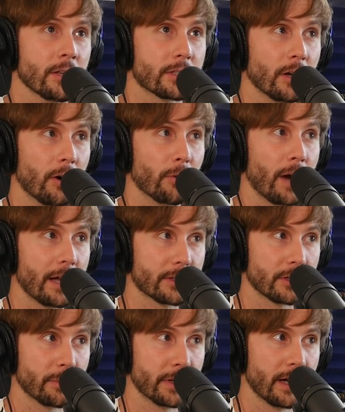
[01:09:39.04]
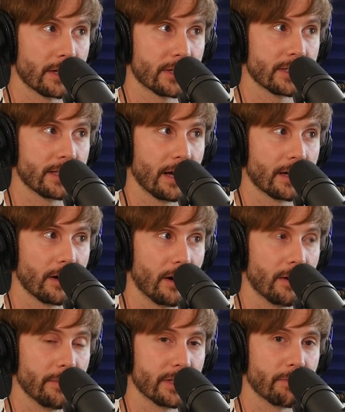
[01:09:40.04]
So
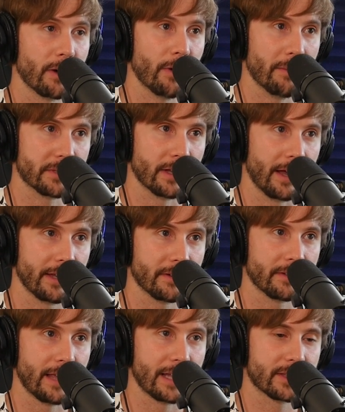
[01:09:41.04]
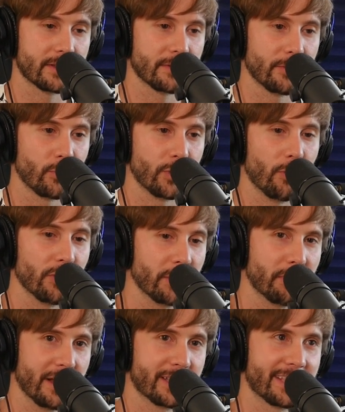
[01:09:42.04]
RyanTurnerProductions.com is my website. That's the
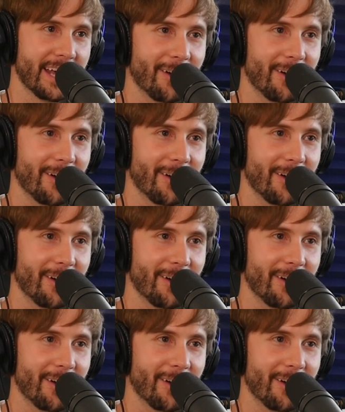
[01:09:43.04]
only place